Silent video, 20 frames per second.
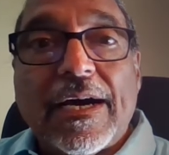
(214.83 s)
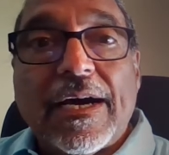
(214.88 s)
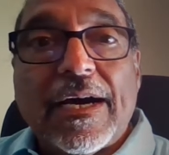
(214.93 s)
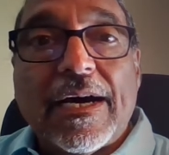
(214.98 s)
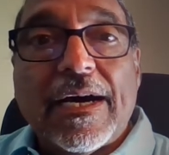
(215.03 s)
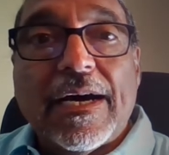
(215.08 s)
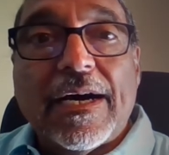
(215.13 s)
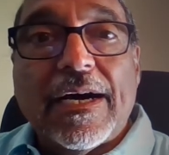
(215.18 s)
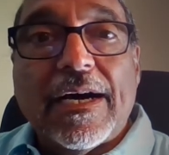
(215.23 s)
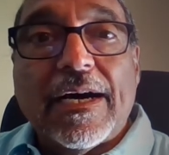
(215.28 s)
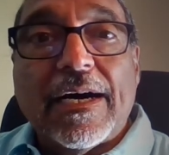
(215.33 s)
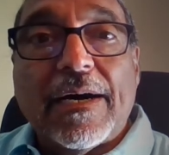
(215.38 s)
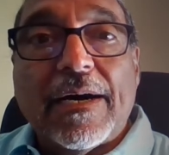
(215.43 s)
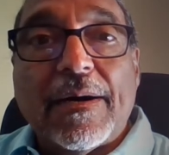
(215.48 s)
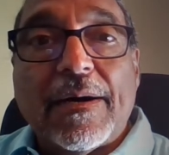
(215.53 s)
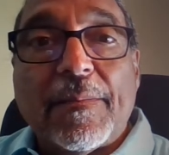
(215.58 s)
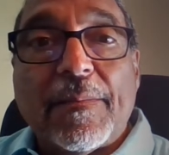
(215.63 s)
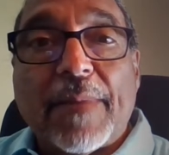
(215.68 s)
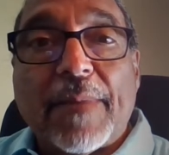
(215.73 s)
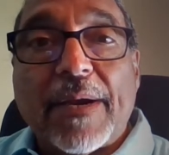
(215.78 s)

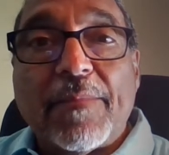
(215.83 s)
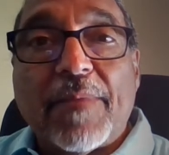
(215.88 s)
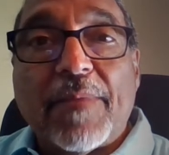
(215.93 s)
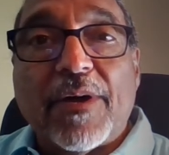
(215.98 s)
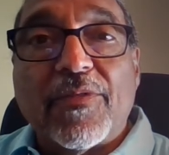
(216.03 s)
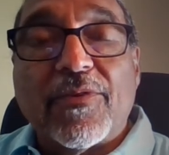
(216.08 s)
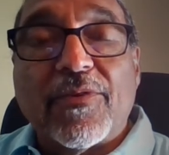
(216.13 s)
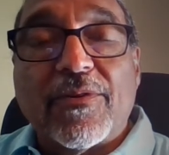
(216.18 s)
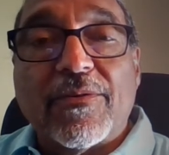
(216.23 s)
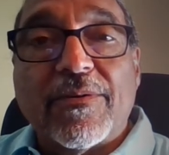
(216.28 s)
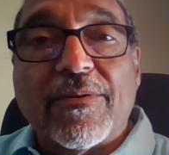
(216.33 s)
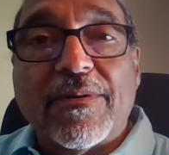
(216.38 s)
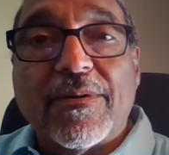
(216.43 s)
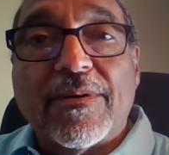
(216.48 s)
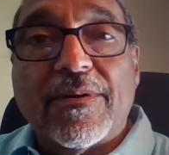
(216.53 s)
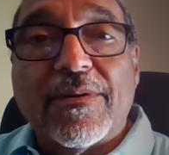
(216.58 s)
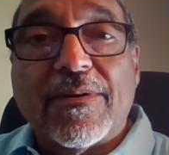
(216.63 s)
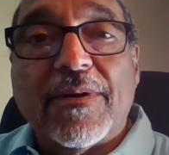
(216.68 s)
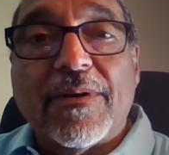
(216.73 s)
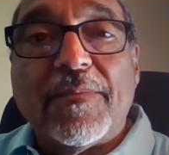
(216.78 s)
My mother
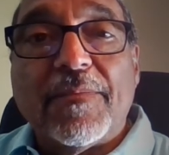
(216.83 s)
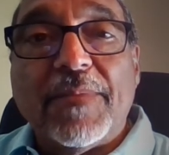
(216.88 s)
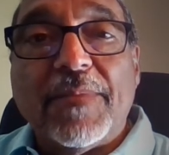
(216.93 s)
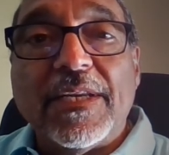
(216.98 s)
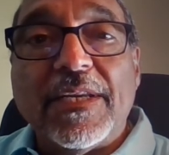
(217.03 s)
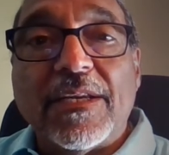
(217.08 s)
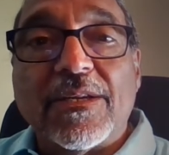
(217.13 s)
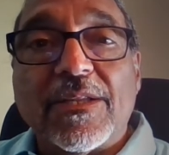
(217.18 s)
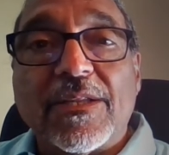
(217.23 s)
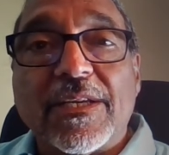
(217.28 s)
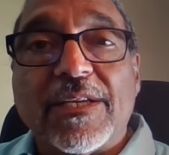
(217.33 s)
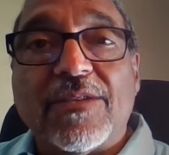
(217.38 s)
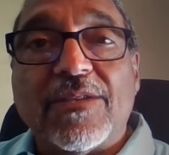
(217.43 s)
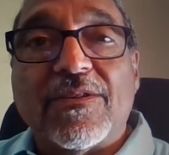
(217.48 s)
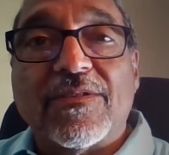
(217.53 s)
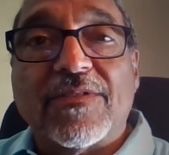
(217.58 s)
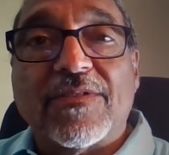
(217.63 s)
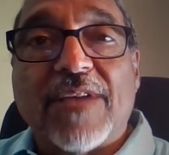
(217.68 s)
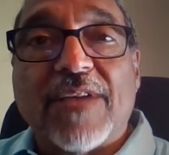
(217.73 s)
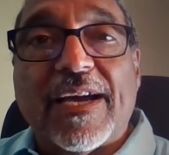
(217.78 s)
immediately
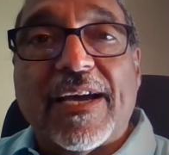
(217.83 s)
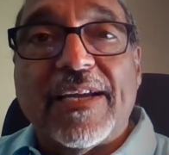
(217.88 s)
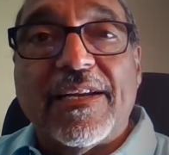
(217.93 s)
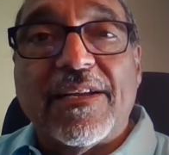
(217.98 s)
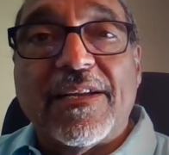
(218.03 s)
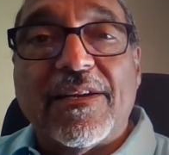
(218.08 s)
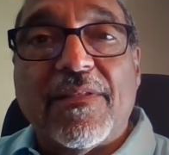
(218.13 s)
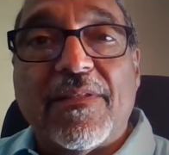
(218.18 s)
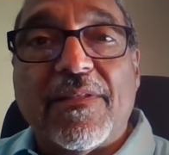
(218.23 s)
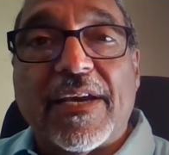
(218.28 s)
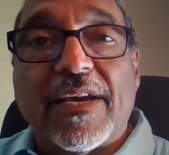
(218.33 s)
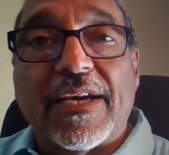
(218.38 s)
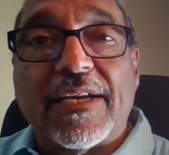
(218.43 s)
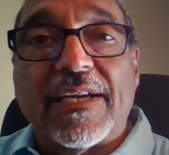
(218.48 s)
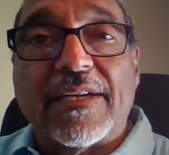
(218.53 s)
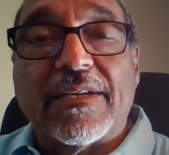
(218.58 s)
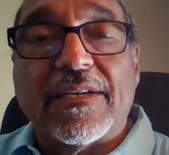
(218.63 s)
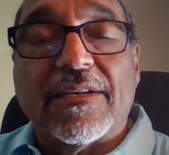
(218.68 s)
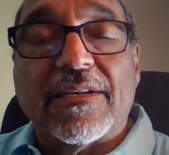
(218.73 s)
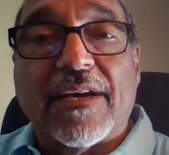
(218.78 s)
decided
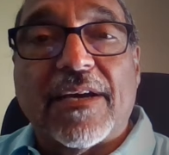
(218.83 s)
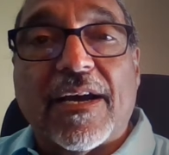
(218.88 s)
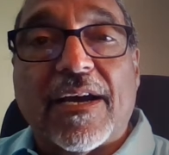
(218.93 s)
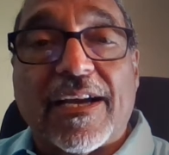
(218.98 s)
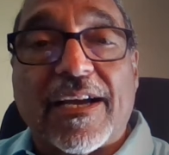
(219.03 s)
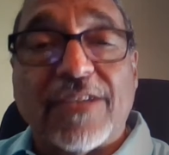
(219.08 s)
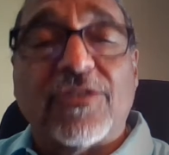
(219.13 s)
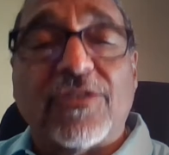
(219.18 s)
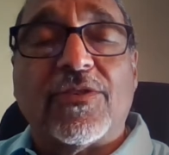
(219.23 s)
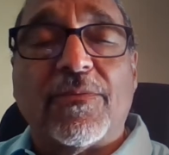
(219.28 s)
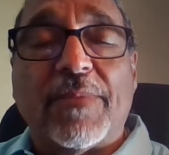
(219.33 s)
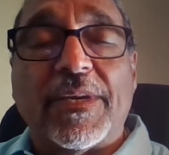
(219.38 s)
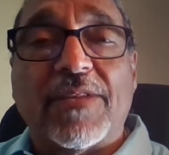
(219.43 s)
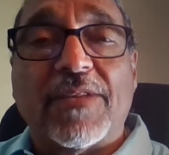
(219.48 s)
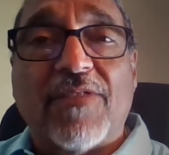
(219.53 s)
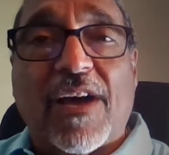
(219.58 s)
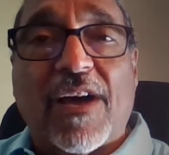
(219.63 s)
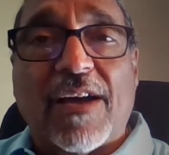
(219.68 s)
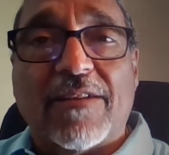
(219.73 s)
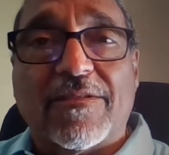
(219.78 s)
that I should be a
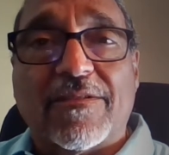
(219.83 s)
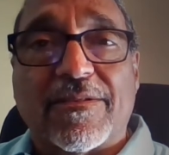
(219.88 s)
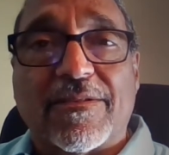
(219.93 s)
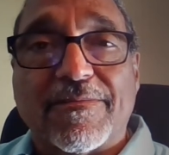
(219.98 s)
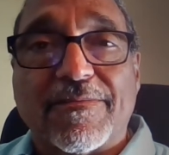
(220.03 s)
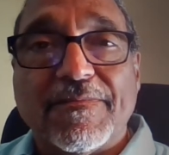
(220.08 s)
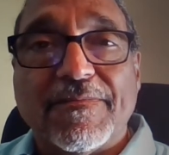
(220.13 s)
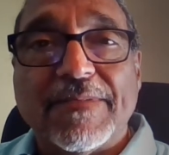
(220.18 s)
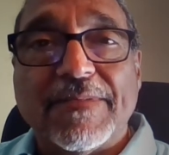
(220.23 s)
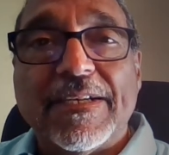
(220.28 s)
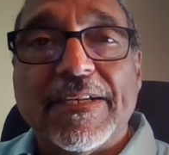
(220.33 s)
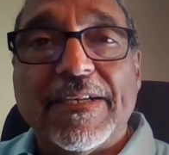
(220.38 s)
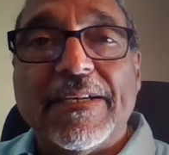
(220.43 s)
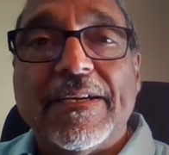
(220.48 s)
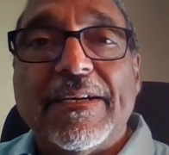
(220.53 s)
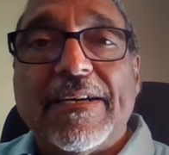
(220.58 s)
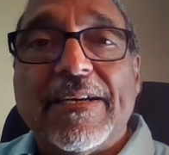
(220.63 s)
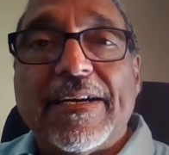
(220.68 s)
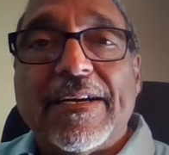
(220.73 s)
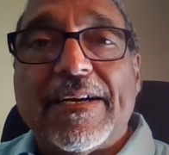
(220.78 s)
doctor.
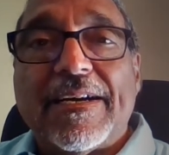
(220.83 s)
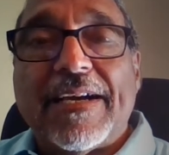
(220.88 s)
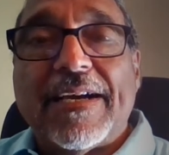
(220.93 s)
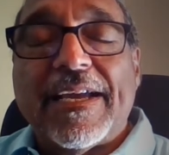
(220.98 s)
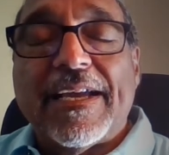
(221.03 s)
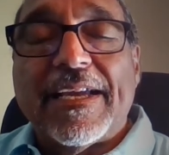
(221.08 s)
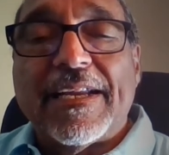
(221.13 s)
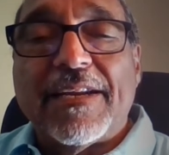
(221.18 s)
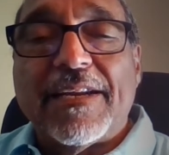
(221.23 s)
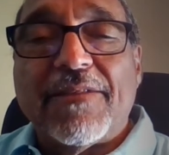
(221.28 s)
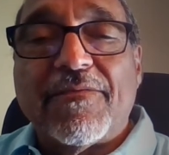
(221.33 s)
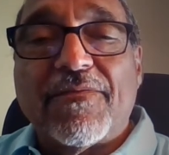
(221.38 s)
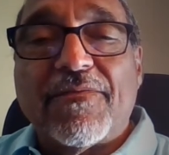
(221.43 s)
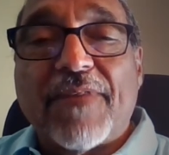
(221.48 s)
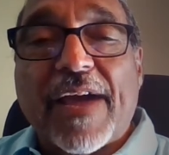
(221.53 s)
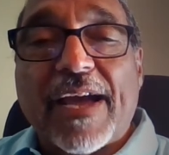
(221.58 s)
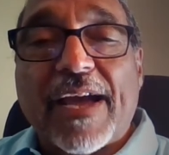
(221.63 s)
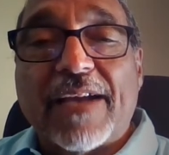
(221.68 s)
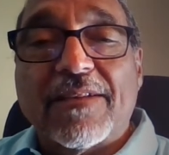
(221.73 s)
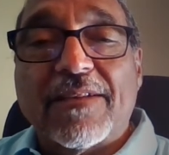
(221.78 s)
And in
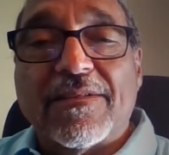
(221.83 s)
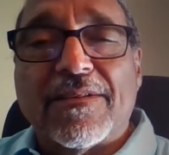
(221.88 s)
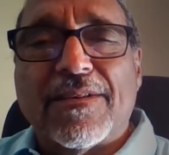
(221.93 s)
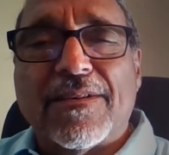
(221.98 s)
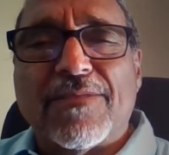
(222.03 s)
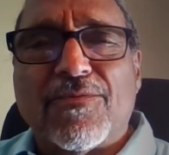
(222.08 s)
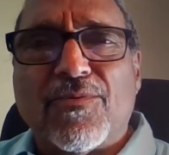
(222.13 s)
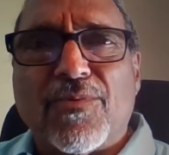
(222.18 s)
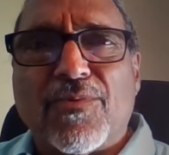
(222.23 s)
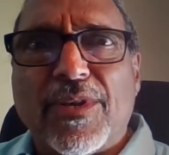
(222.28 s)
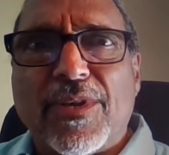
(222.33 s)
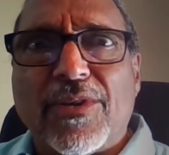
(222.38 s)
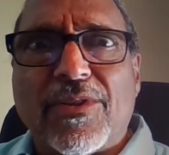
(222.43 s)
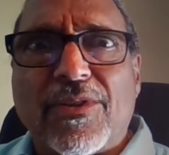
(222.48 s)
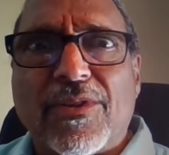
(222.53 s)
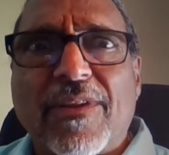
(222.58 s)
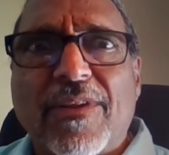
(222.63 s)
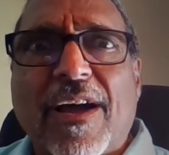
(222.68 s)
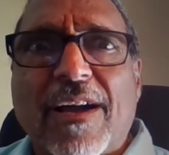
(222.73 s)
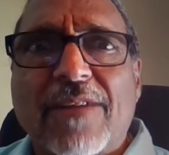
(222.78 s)
fact, a
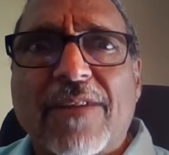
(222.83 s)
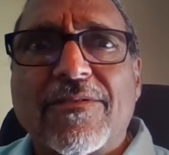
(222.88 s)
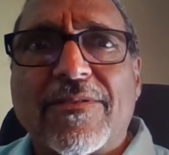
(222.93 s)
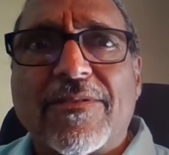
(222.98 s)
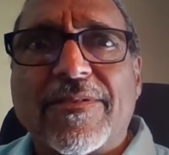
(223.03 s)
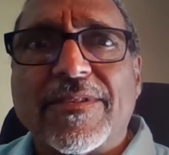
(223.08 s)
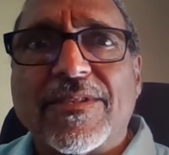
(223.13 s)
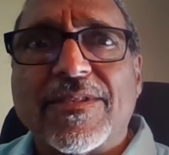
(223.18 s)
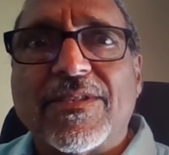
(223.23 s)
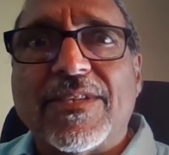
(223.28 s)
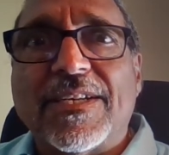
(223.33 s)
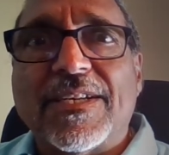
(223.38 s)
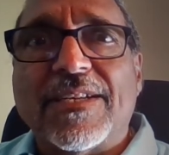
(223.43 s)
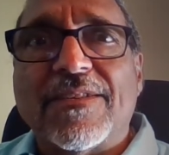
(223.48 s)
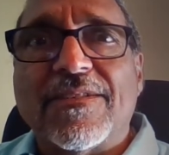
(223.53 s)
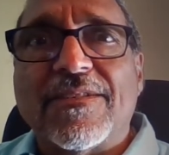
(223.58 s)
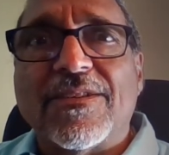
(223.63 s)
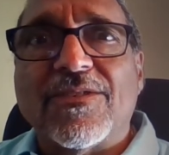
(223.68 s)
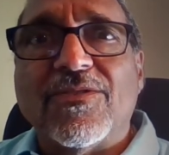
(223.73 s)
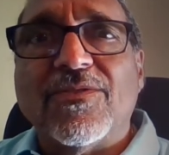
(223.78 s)
real doctor, as she
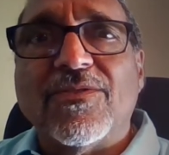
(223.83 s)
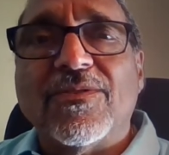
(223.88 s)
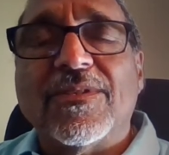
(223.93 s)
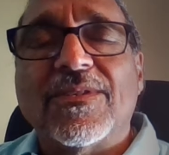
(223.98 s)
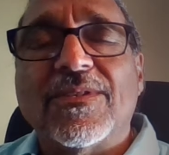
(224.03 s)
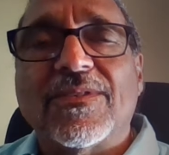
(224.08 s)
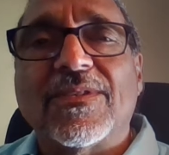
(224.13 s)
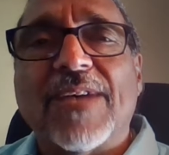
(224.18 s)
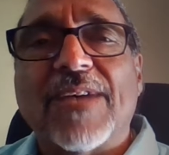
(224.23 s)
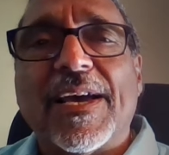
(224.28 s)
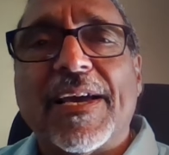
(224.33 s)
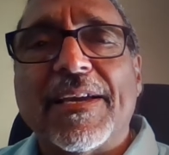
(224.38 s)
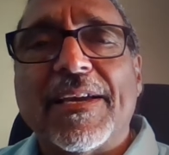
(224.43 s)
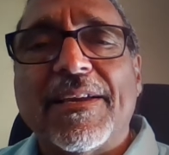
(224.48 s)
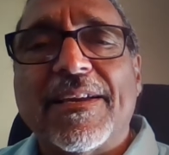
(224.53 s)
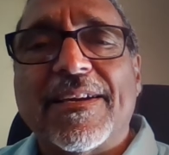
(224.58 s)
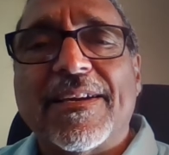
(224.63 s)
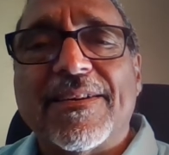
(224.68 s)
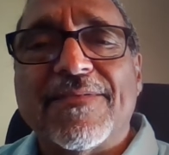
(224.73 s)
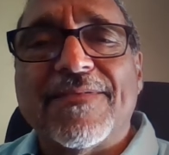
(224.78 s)
continued to
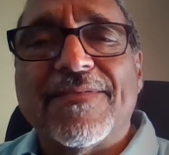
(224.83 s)
say.